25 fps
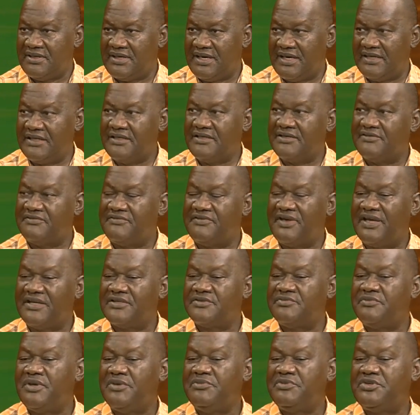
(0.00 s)
and it
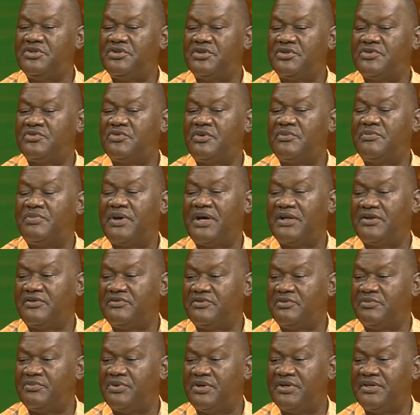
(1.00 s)
affects maybe just one part
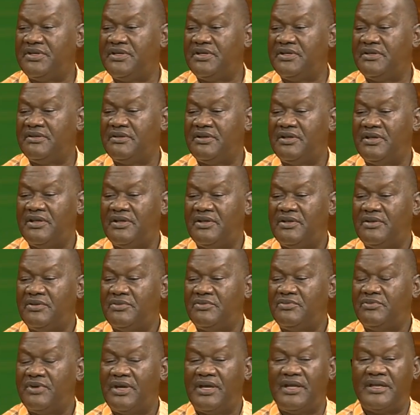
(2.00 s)
of the body
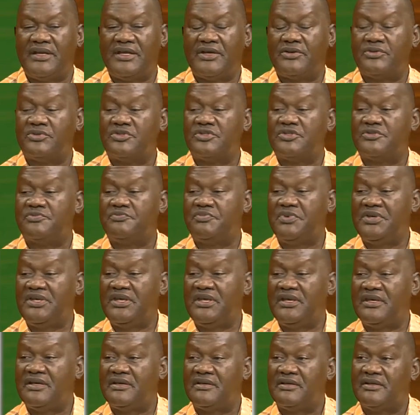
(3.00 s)
where they could
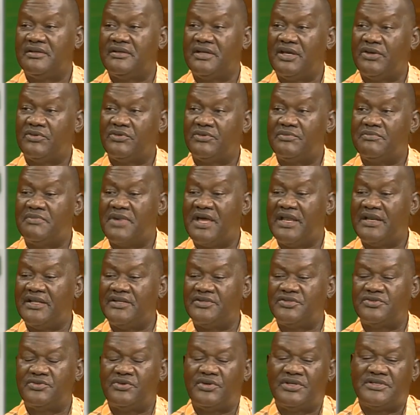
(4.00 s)
speak, they could
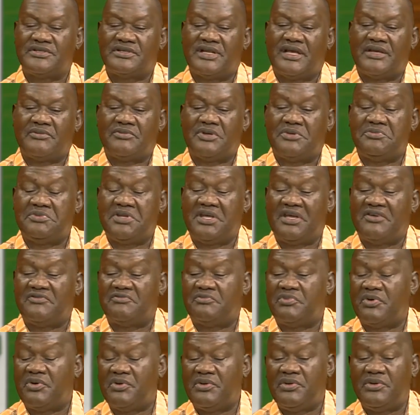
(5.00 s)
manage. So it's like maybe they
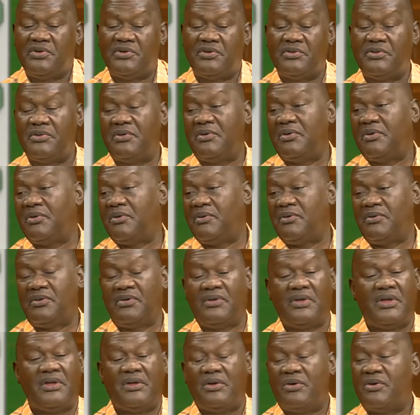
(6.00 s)
have polio or
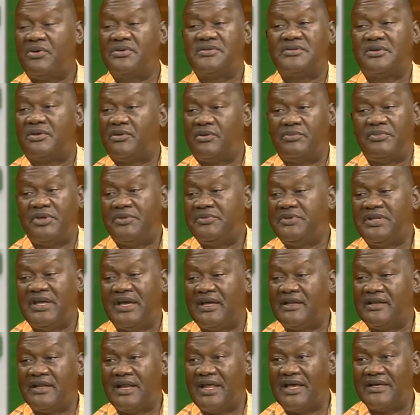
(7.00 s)
or, so, or maybe they
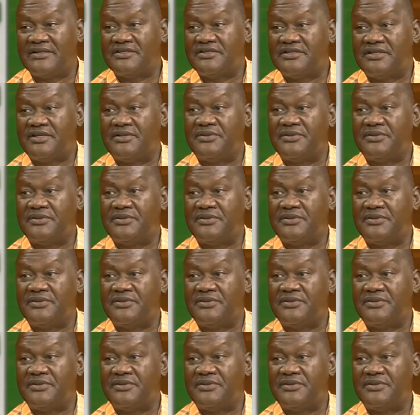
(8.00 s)
had so an accident.